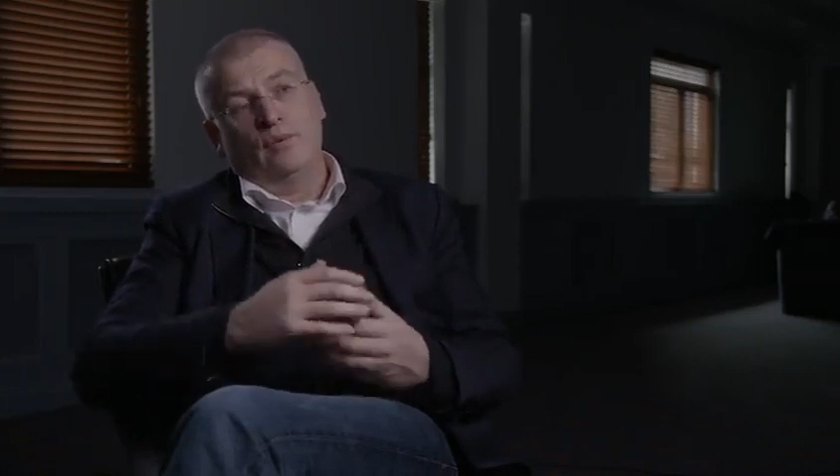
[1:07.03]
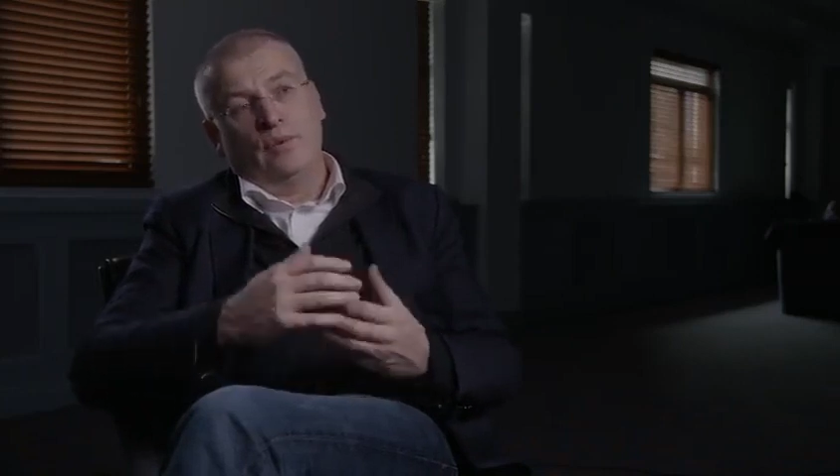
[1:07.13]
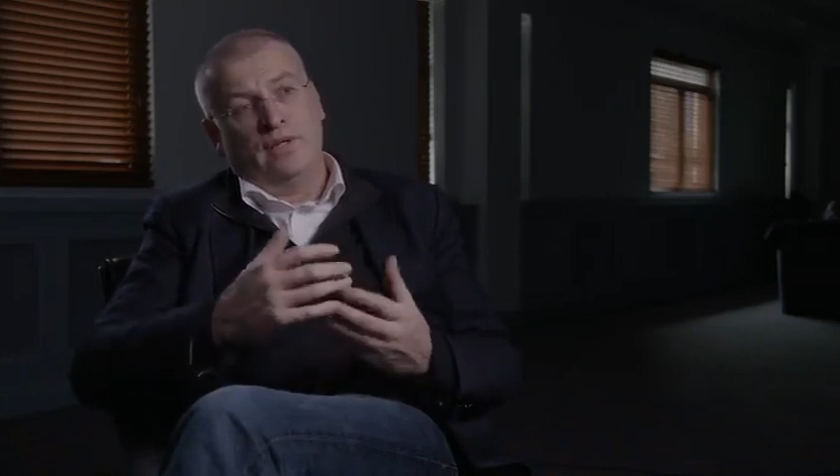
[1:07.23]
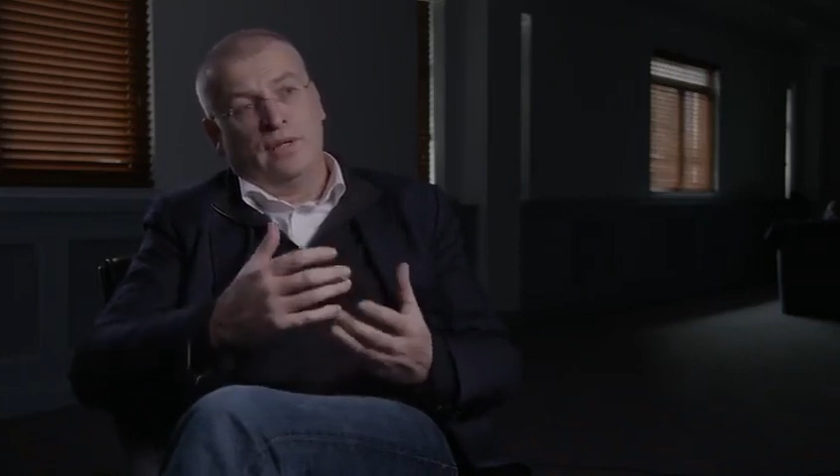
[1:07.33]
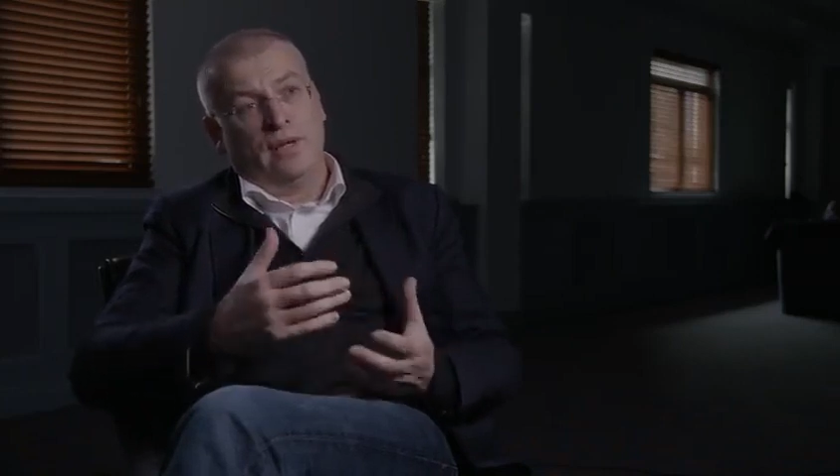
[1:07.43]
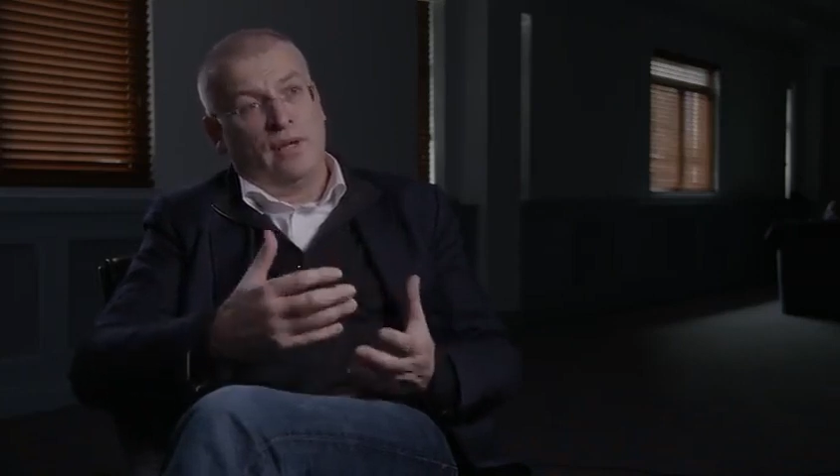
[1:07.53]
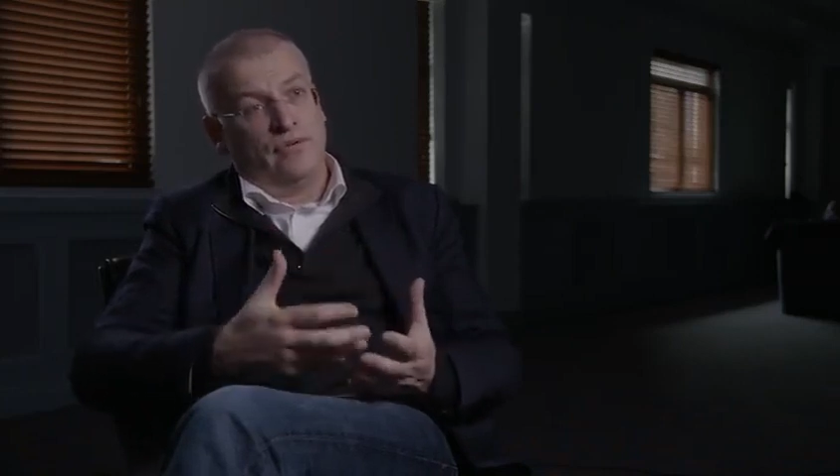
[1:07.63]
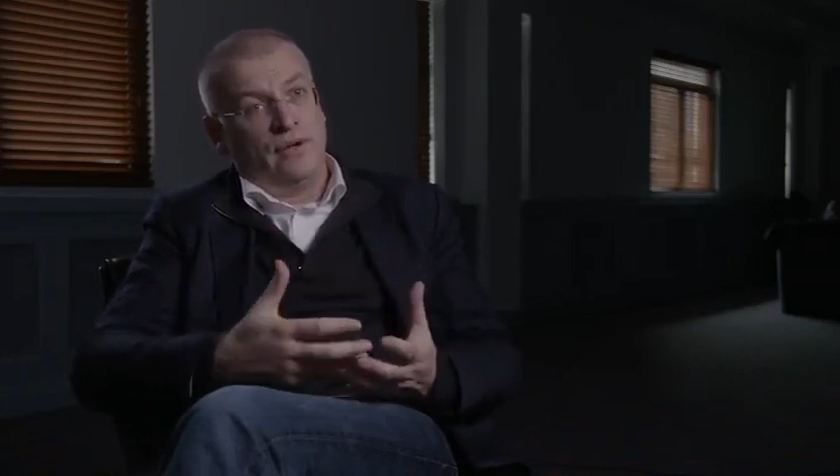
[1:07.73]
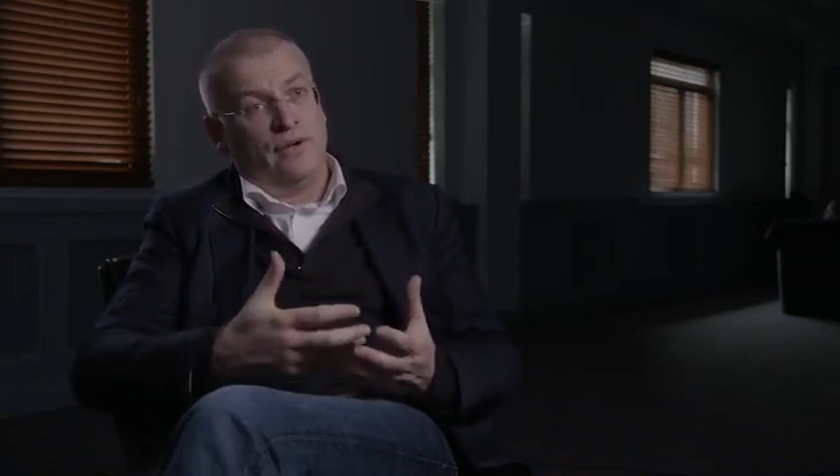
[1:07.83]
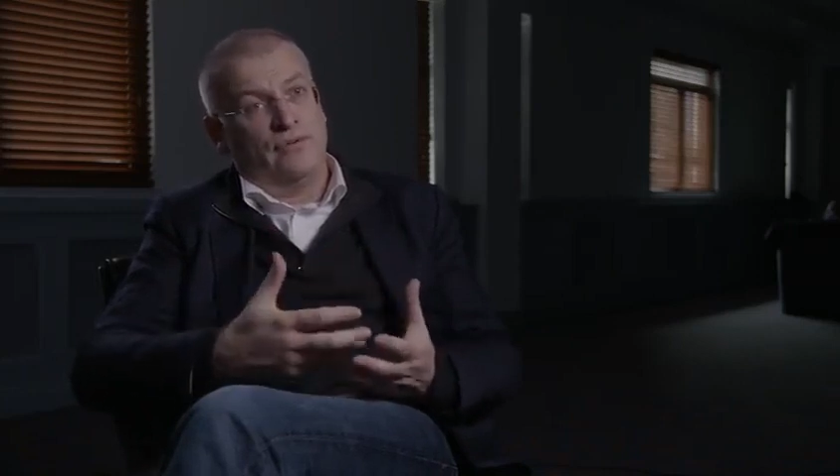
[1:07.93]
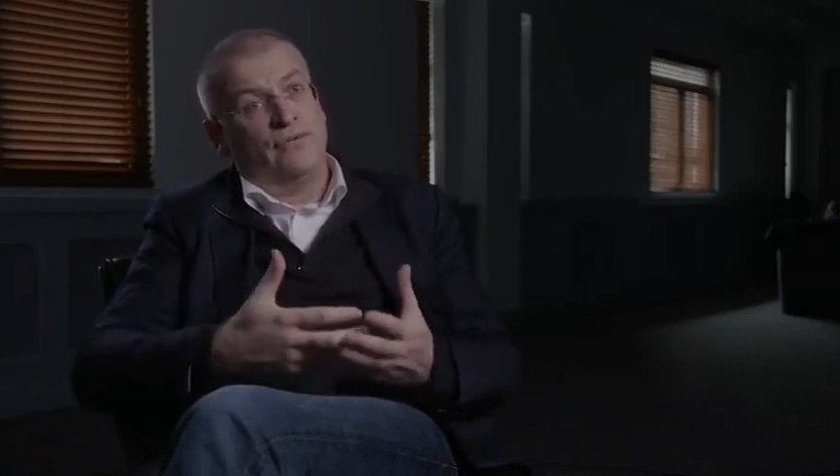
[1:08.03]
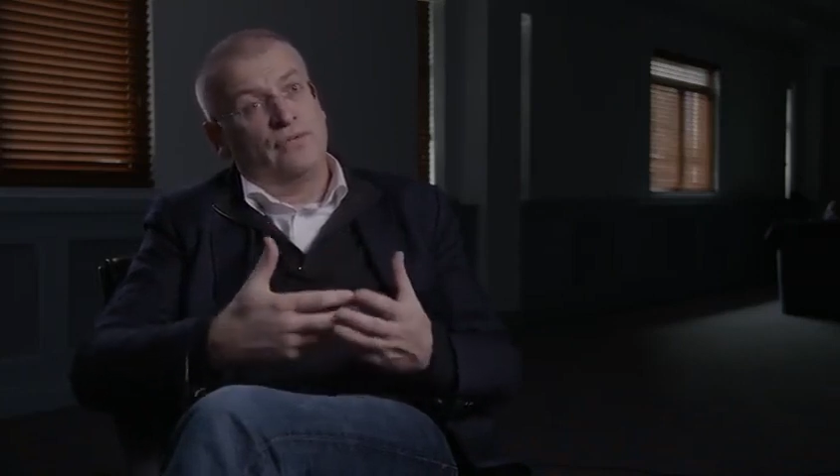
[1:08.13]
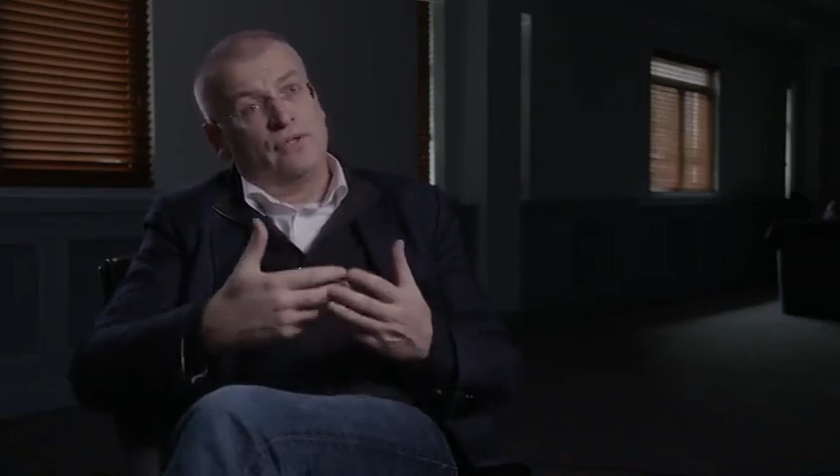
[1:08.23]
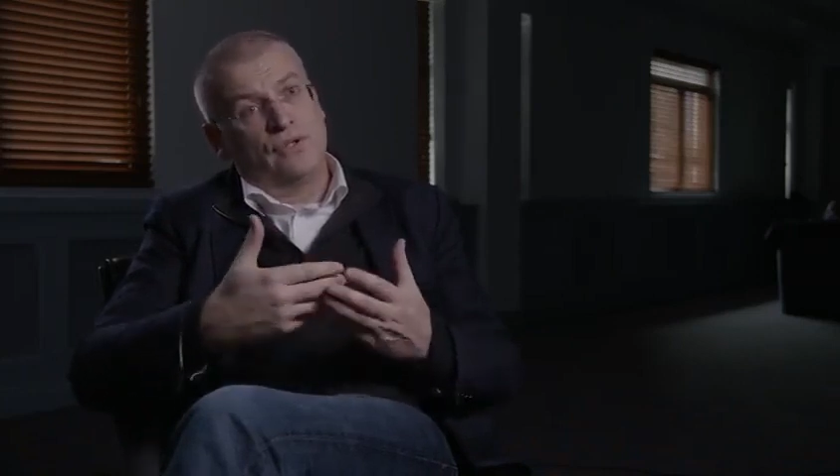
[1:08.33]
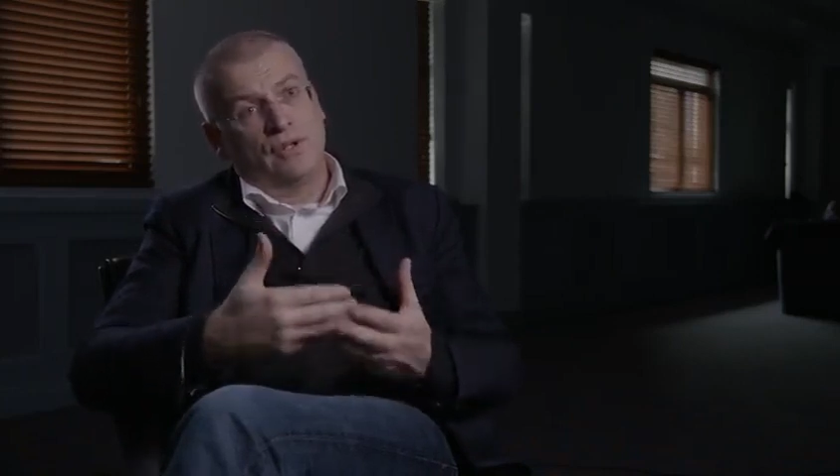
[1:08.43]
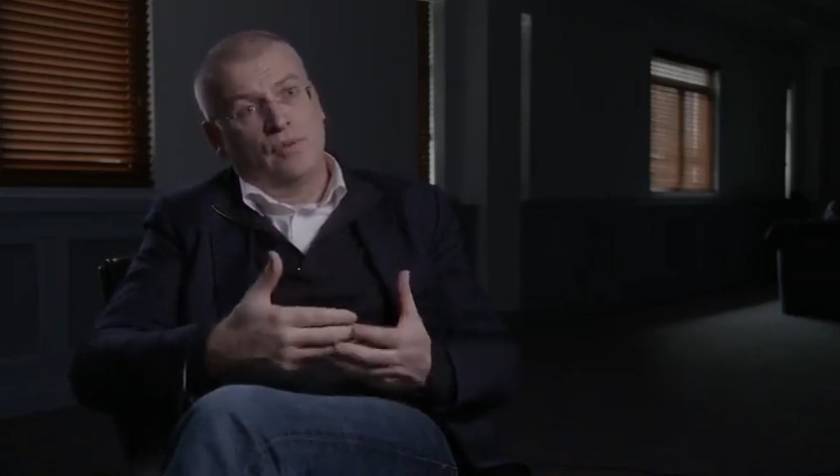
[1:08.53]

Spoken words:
We did an awful lot of study